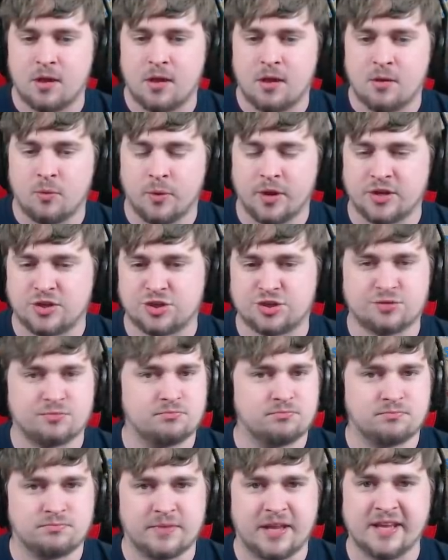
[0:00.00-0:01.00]
which
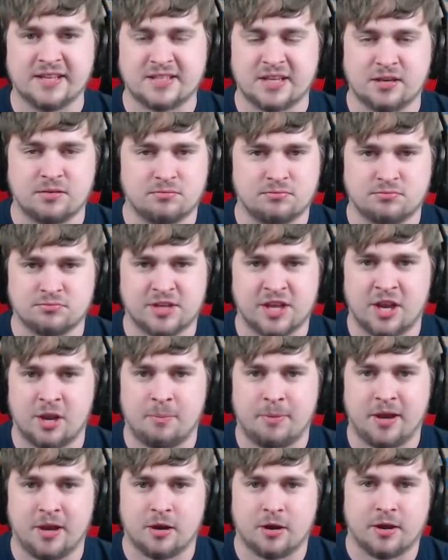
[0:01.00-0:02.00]
isn't gonna
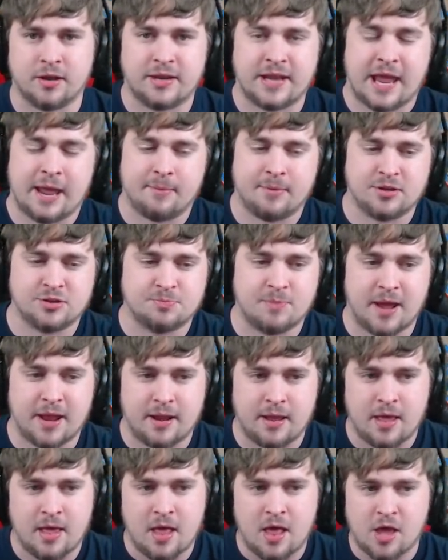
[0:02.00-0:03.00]
be your good damage.
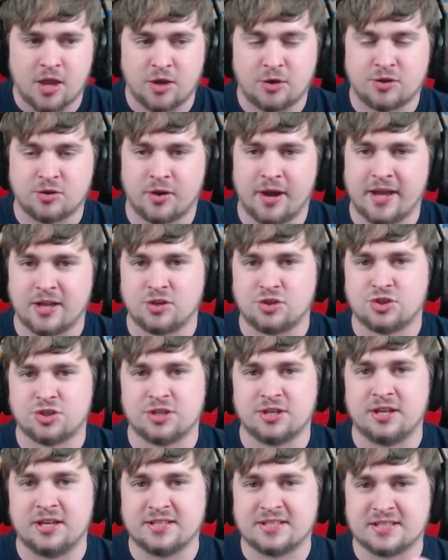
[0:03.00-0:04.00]
But you delay it
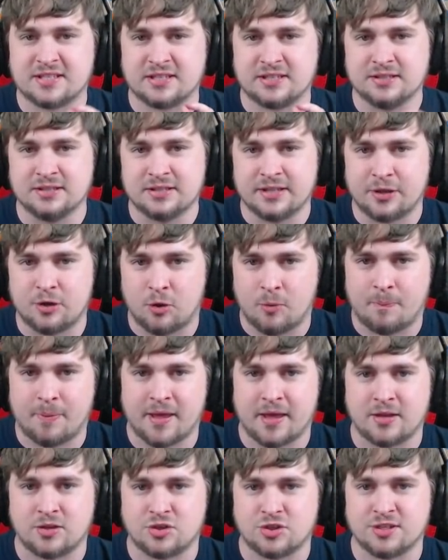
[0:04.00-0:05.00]
just a little
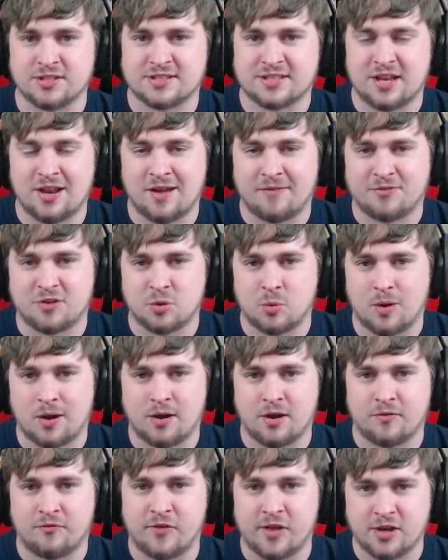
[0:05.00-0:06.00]
bit, just enough to where
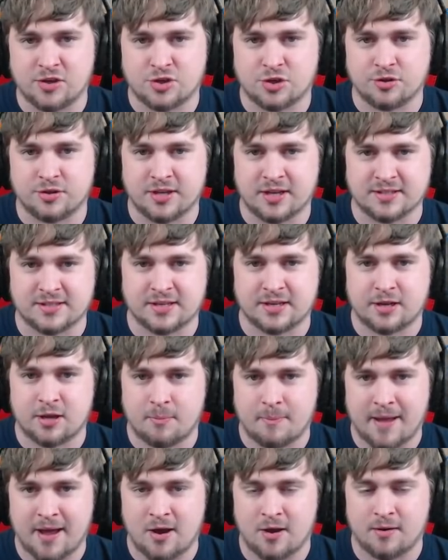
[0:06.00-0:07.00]
your finisher doesn't
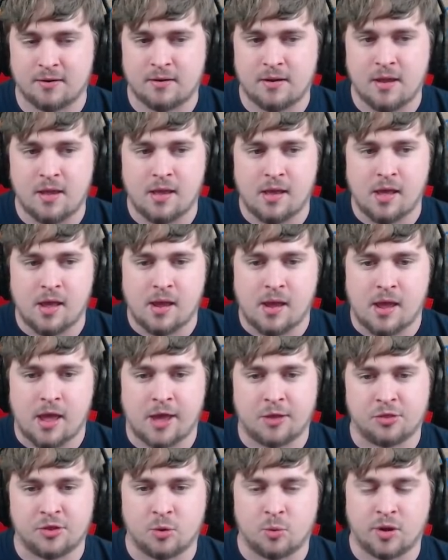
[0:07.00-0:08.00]
come out.
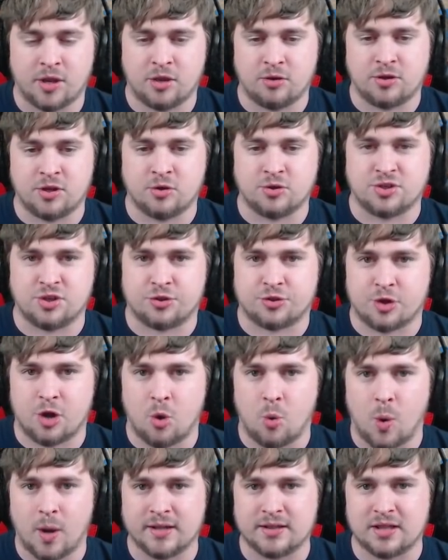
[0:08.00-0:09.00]
And then what you do is you throw
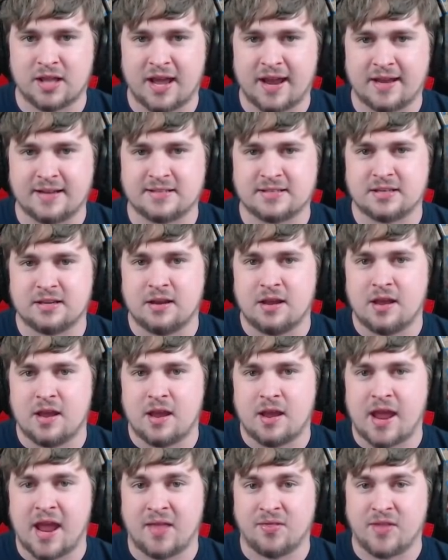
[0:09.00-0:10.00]
one light,
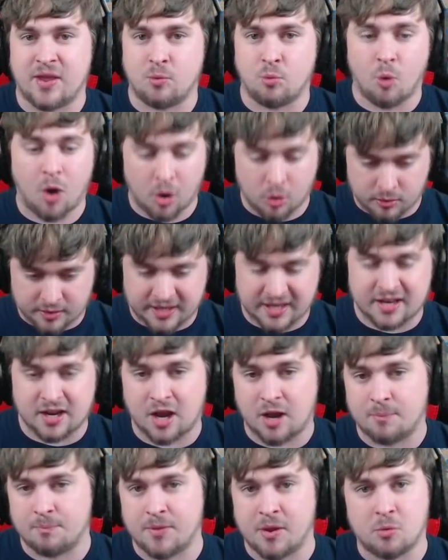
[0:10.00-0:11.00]
and they won't get
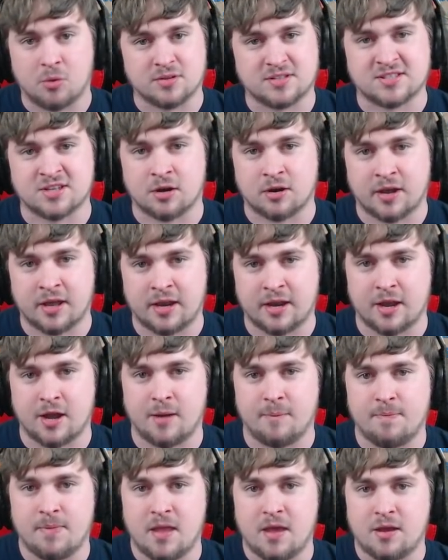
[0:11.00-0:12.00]
up. They won't start getting
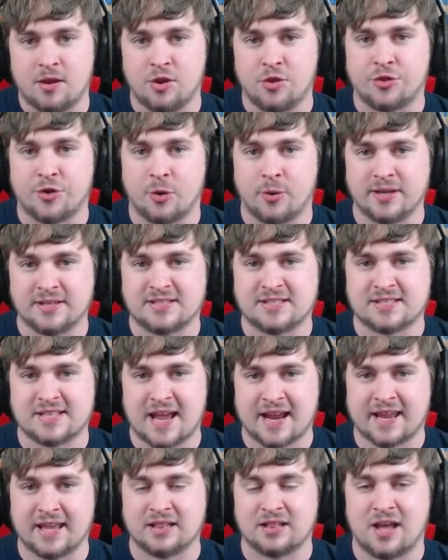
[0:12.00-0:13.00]
up. You throw a
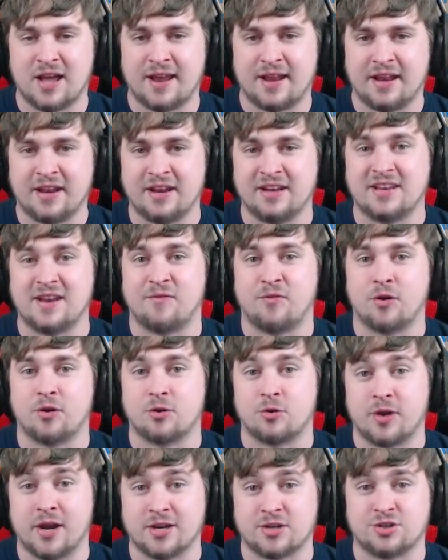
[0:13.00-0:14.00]
second light in a different
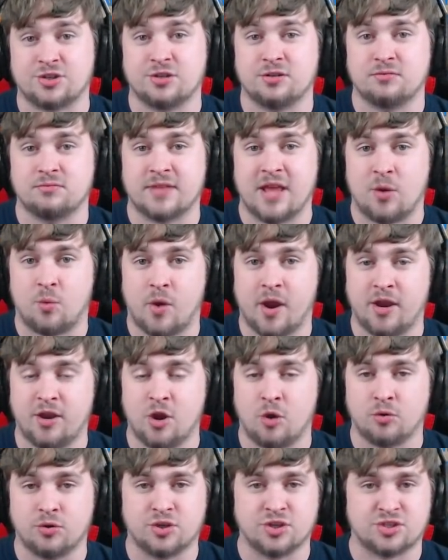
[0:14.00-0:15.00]
direction. That way you
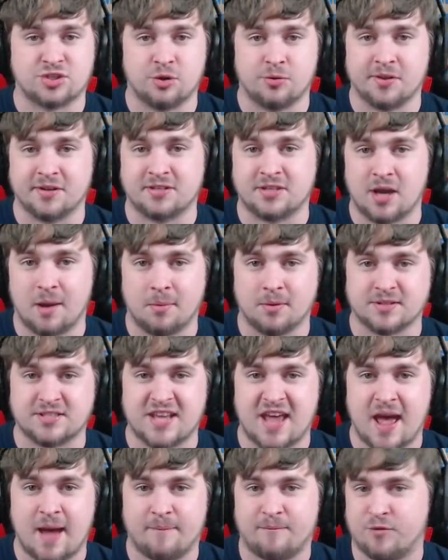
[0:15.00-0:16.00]
don't just do the double
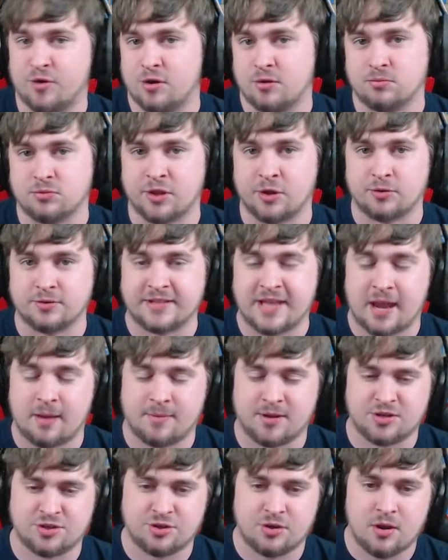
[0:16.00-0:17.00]
tap for little
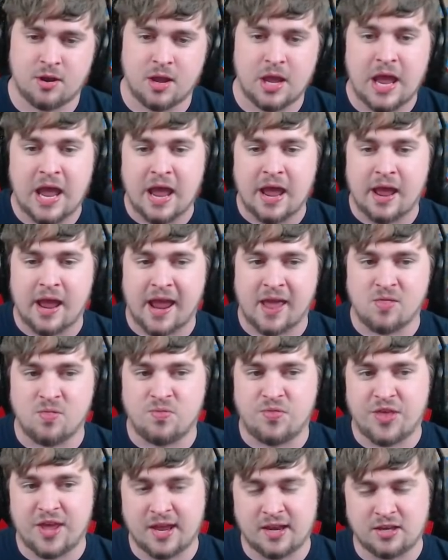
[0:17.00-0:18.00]
damage. And
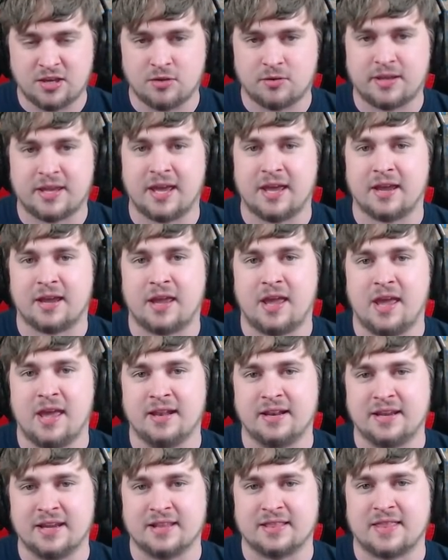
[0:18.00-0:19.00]
then you kick
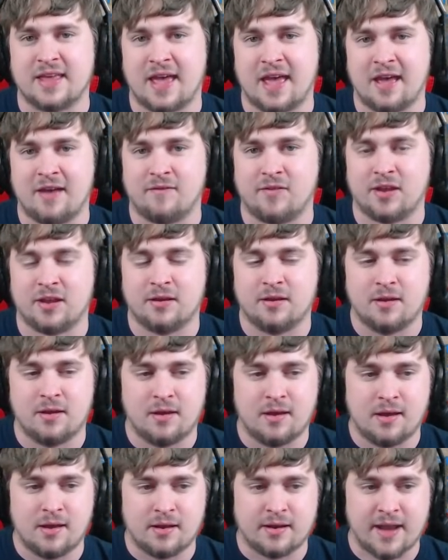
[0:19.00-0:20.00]
and get the heavy.
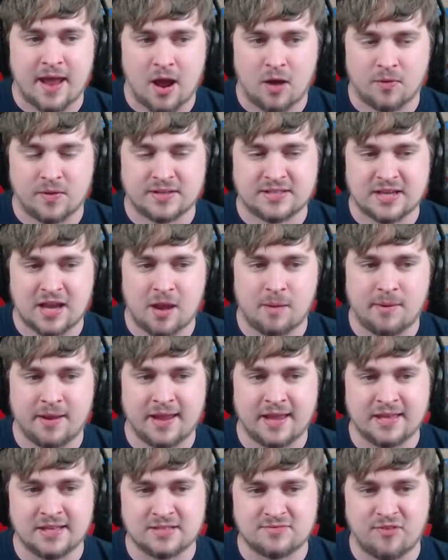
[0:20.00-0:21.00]
Now, the timing
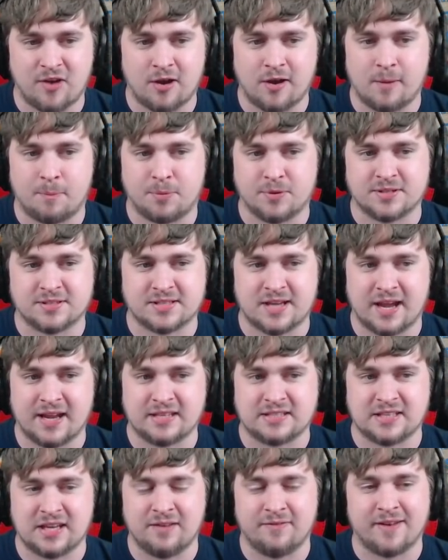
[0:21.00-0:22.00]
is very
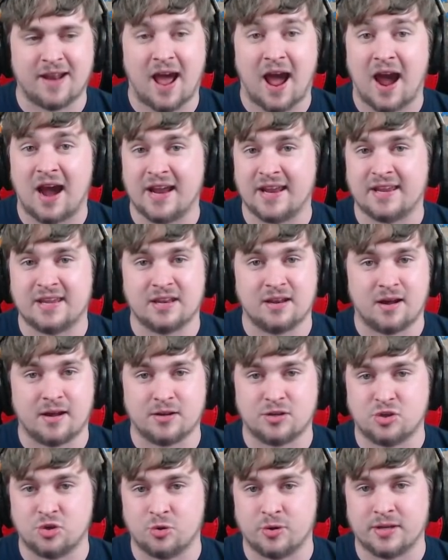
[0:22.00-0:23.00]
precise. Even I
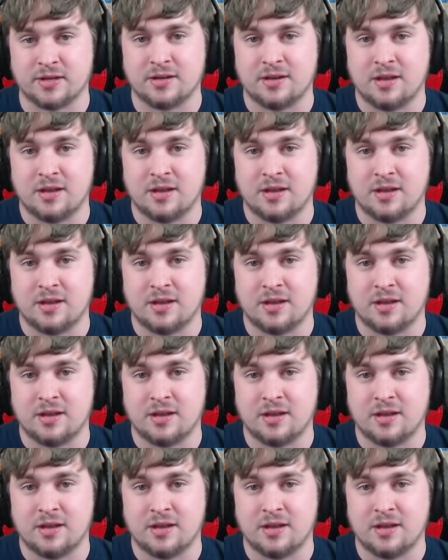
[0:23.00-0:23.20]
cannot do it,